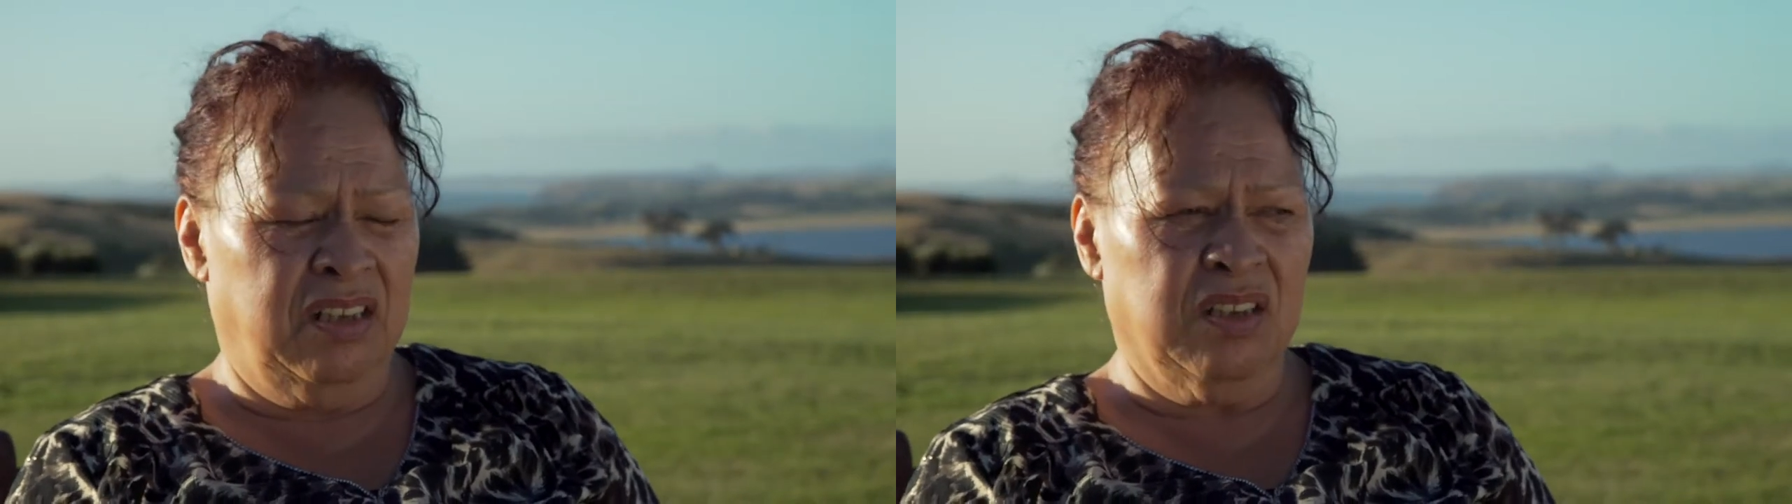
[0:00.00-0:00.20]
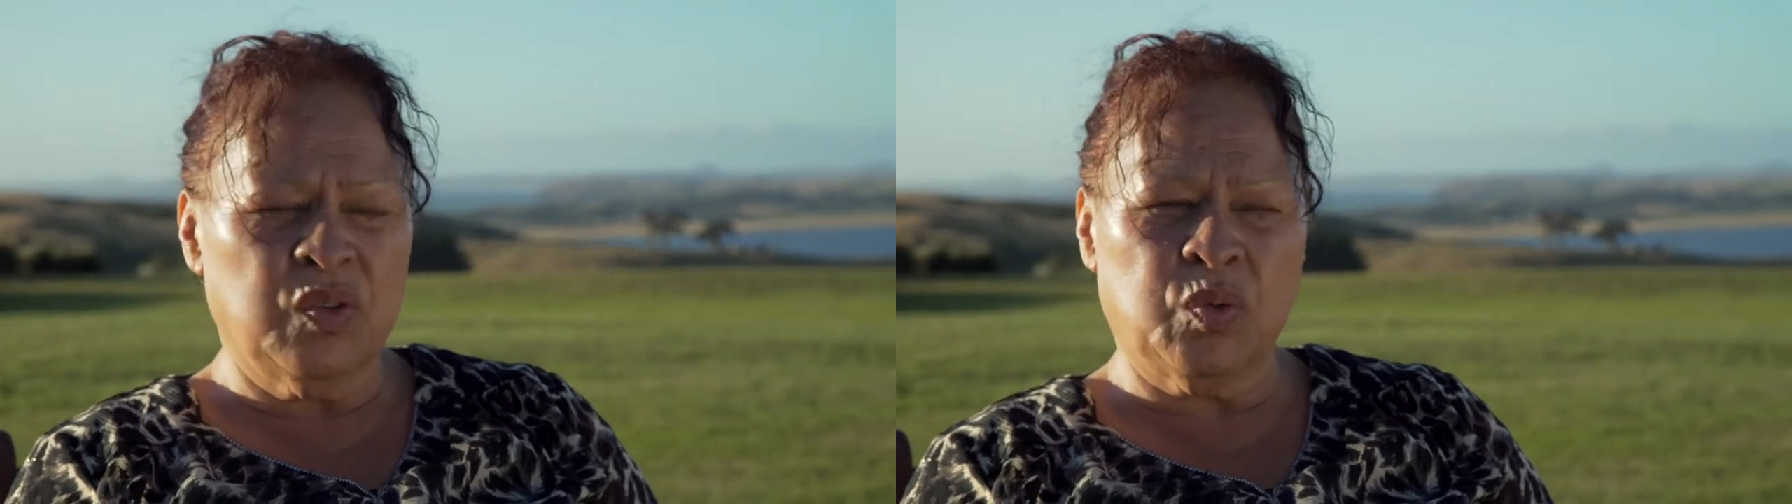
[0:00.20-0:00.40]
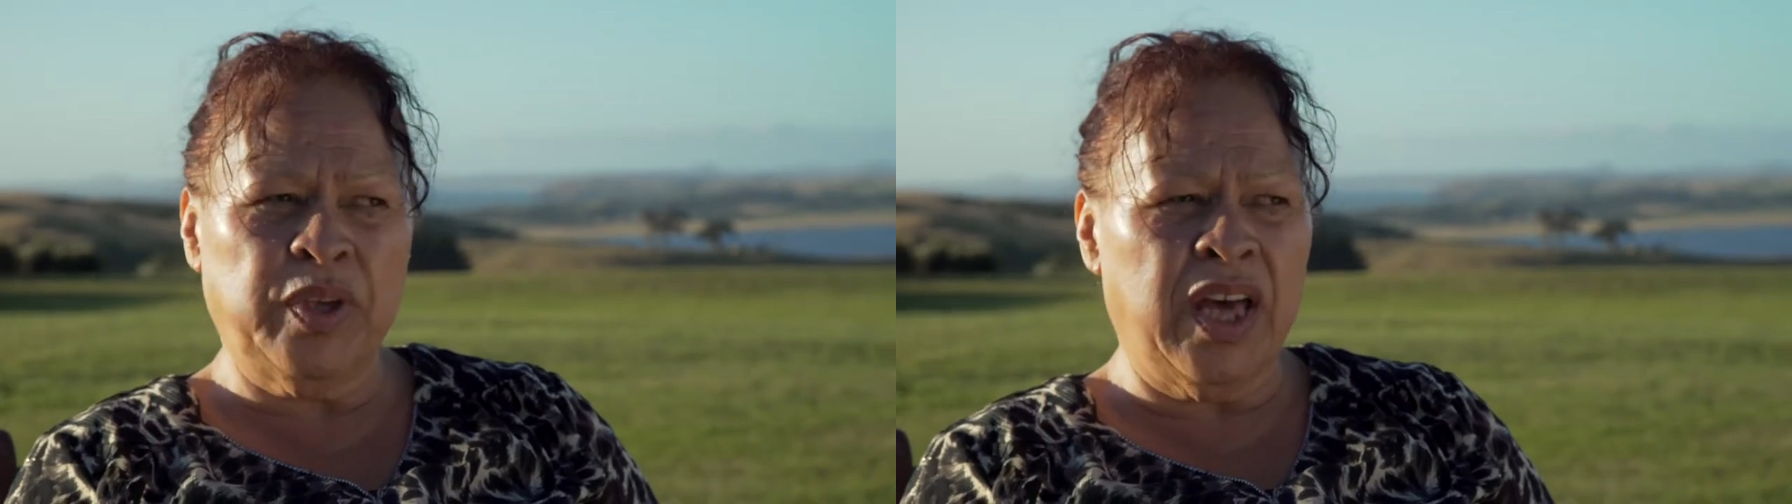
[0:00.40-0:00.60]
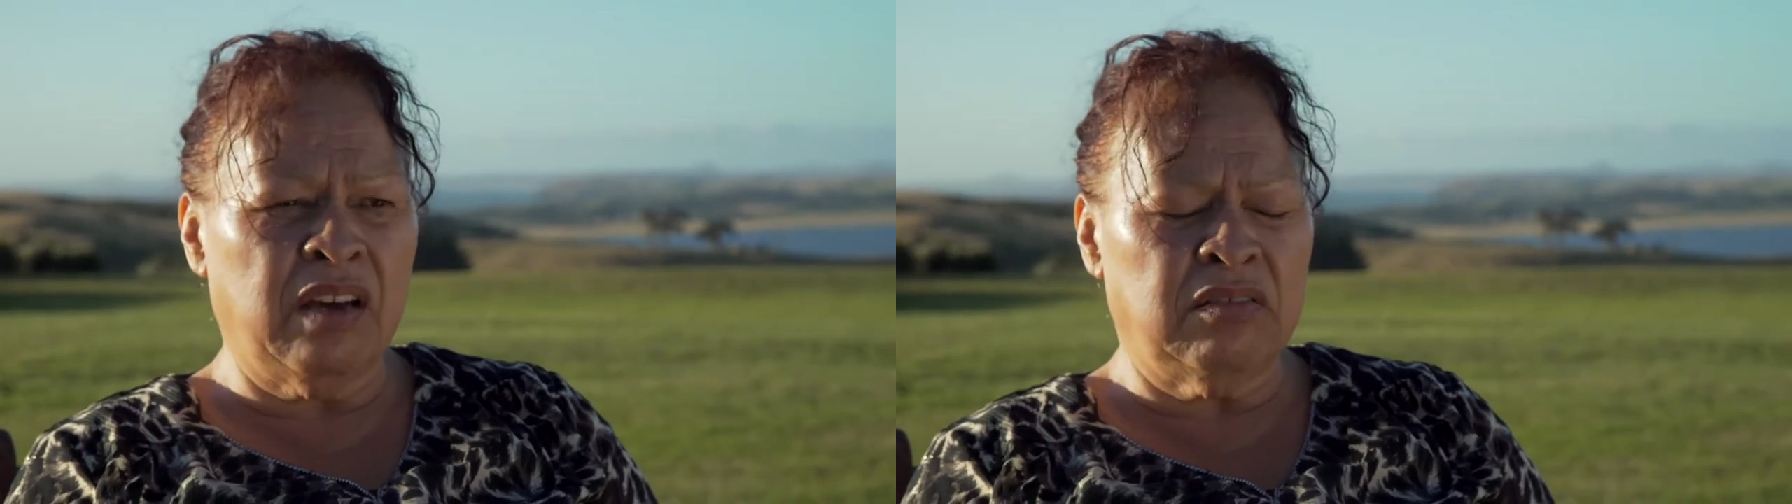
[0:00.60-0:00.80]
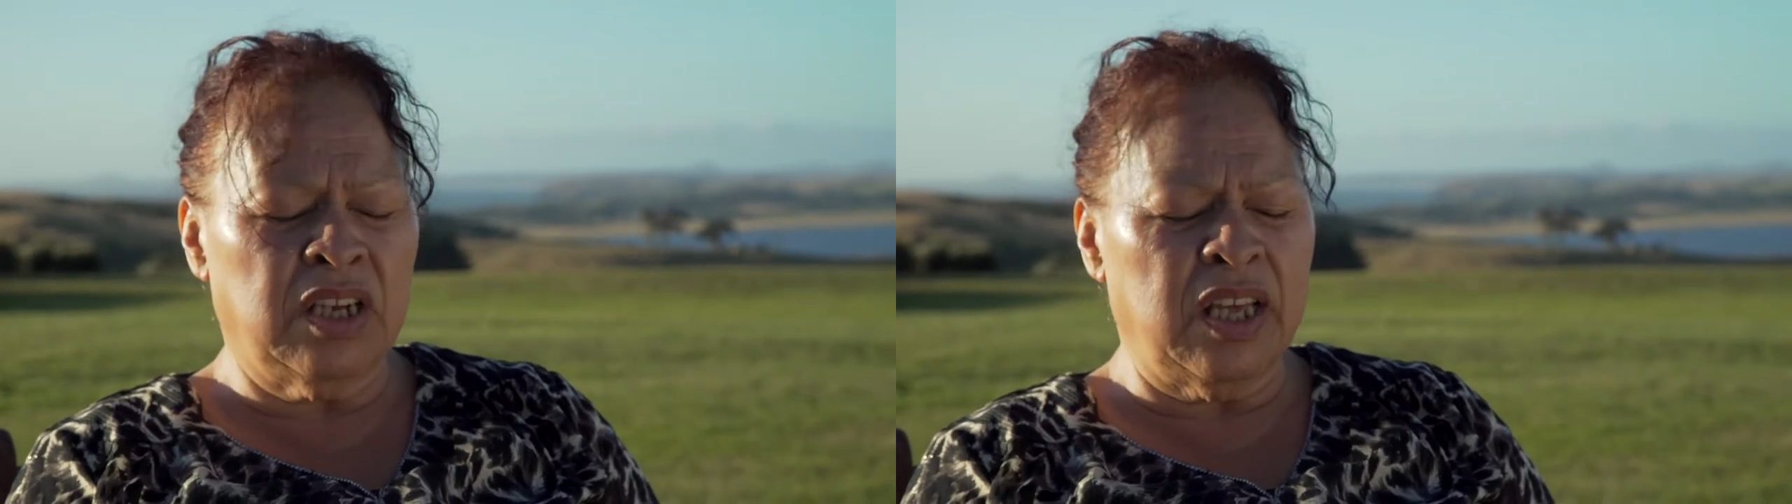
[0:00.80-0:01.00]
Because we
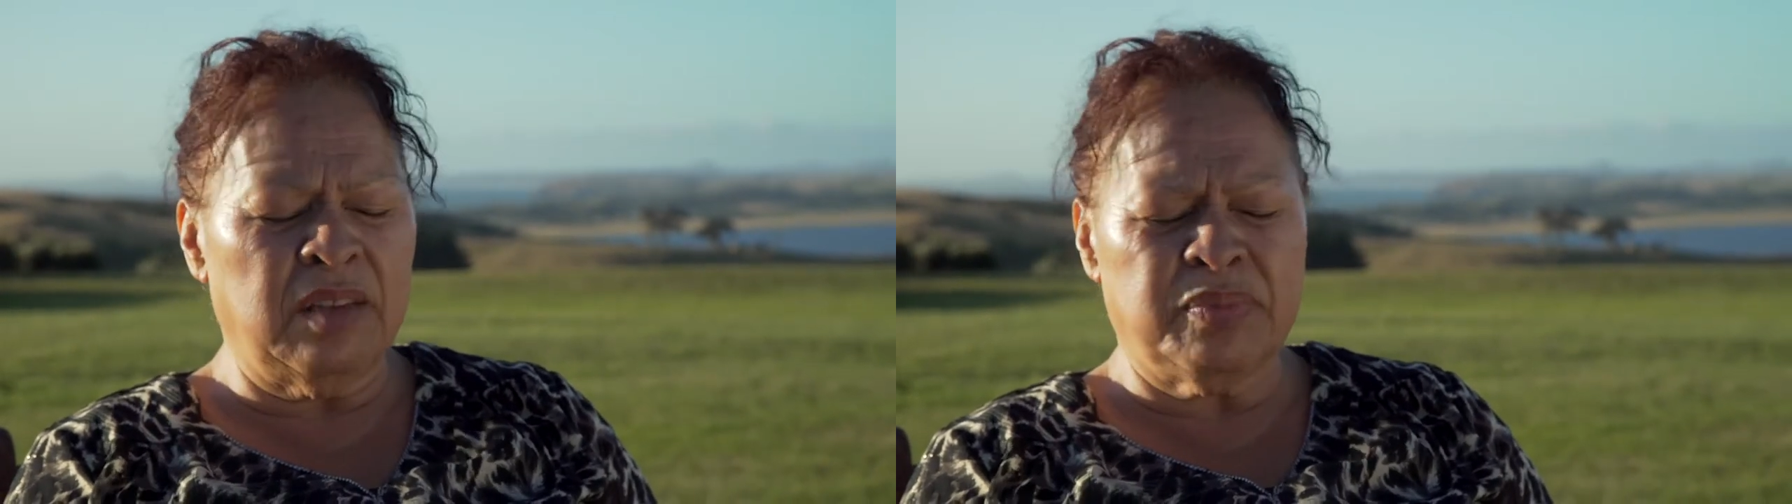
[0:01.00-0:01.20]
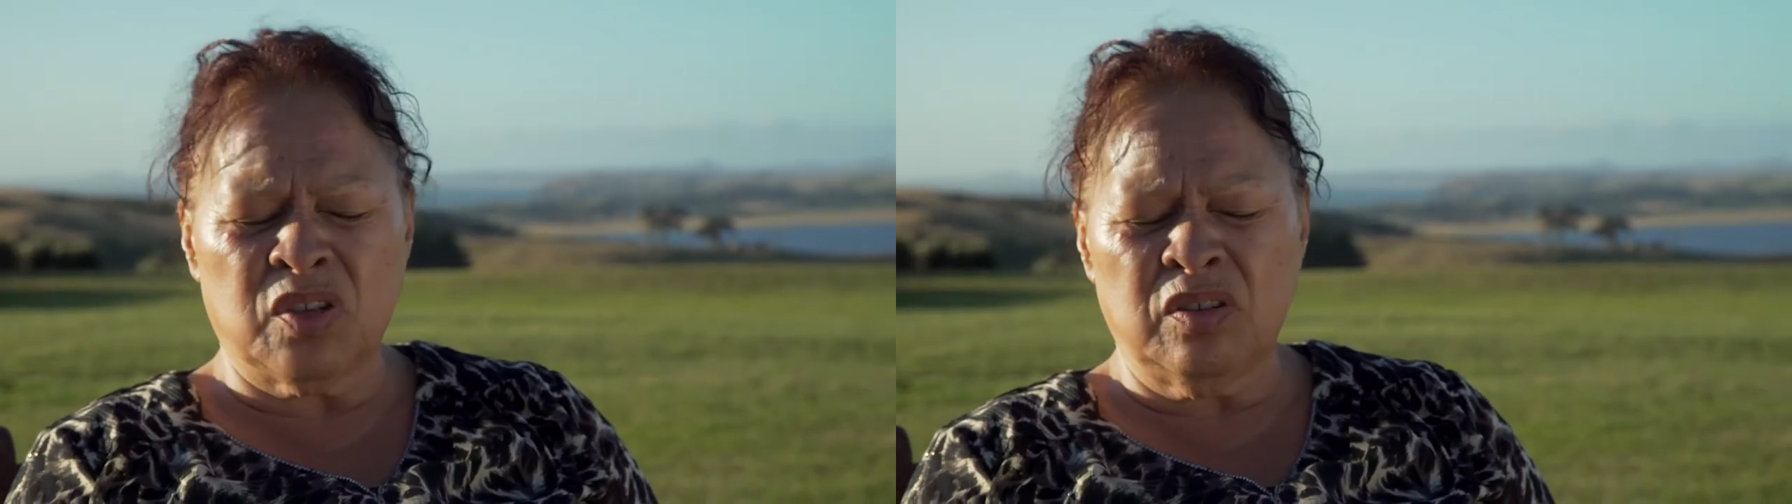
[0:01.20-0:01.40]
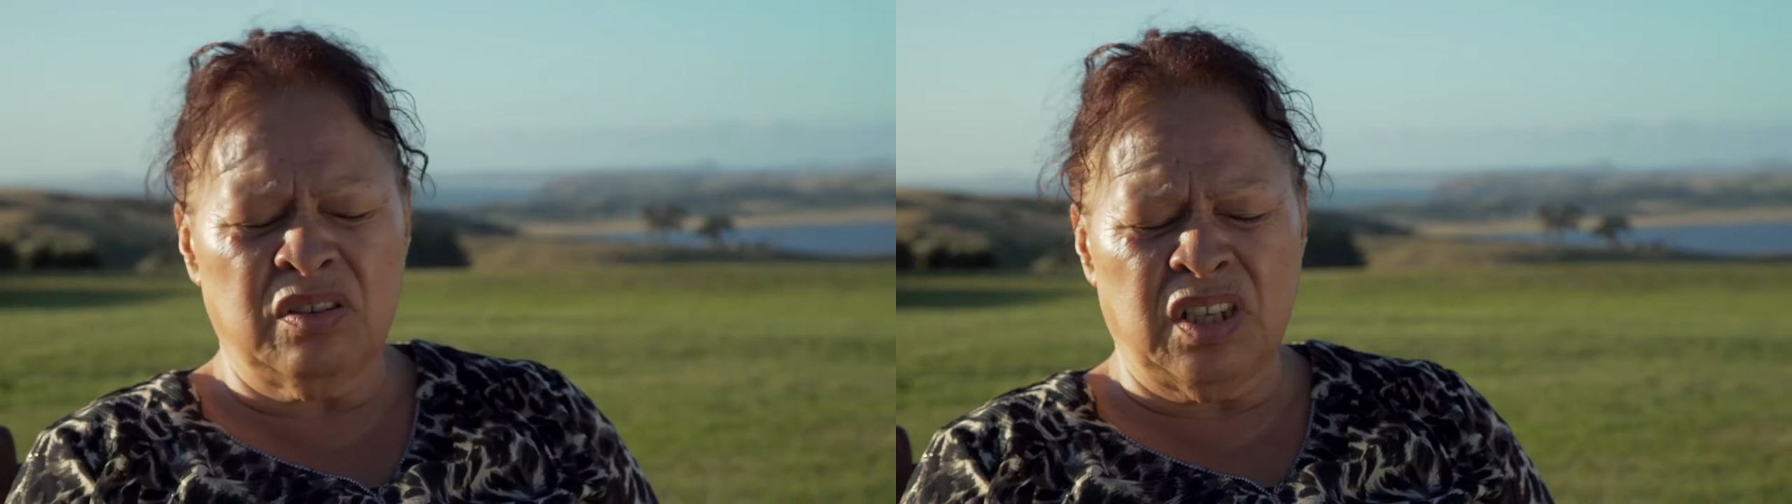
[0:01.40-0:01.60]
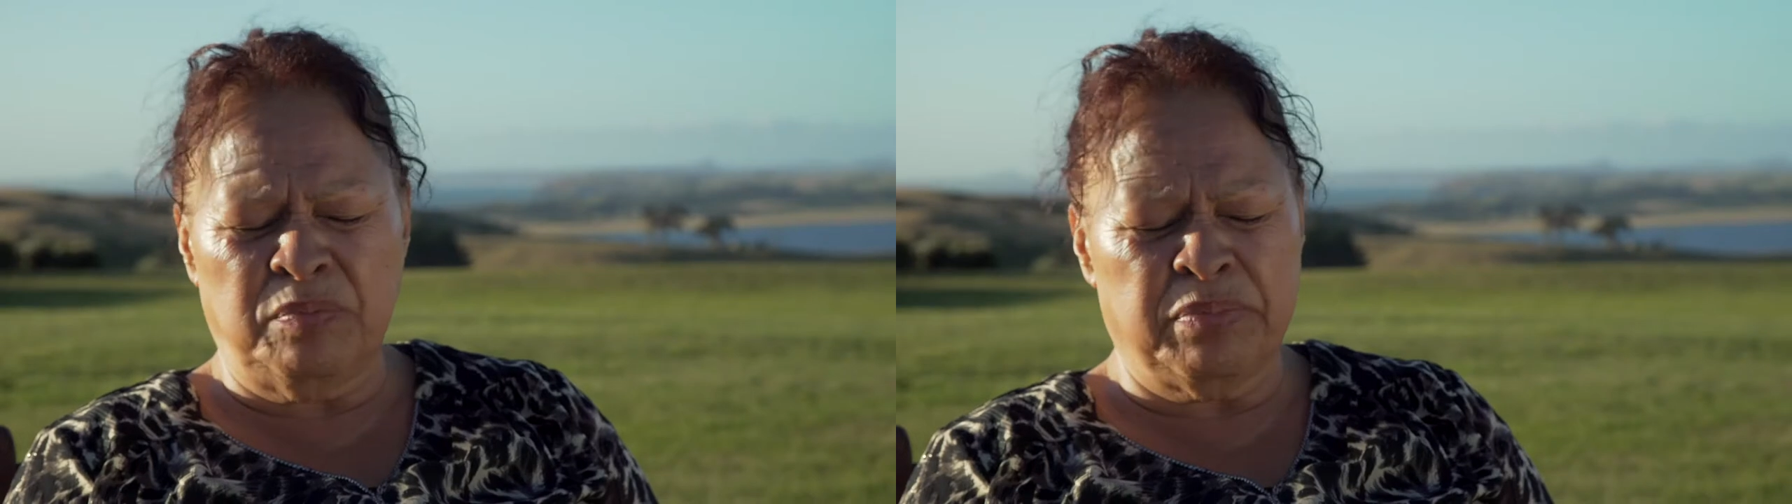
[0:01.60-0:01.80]
are in absolutely